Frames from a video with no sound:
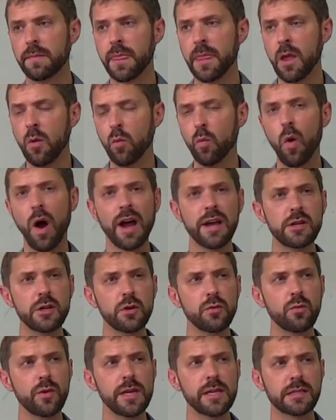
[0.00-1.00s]
Why
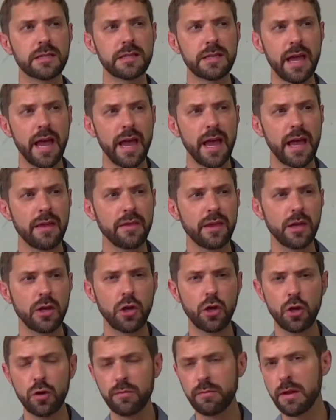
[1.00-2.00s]
do we say that
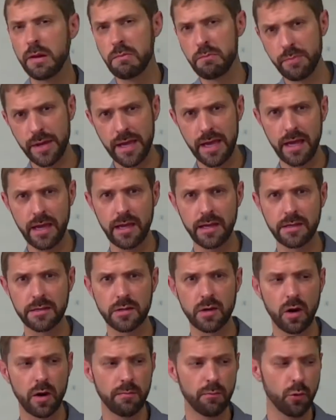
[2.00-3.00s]
human beings
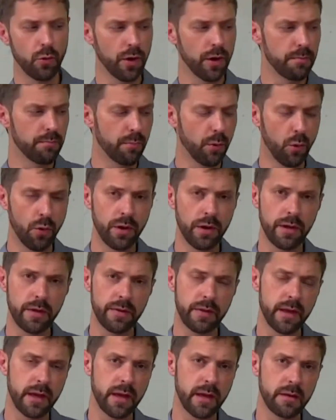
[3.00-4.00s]
are more important
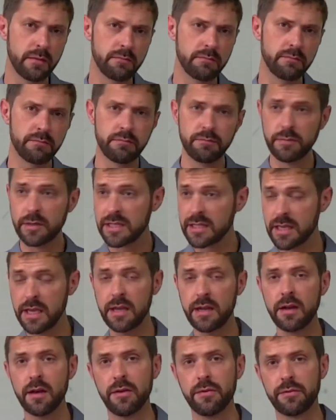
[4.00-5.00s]
than
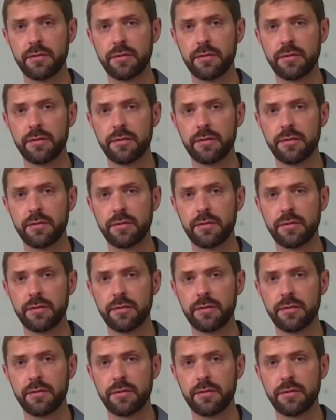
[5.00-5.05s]
mosquitoes?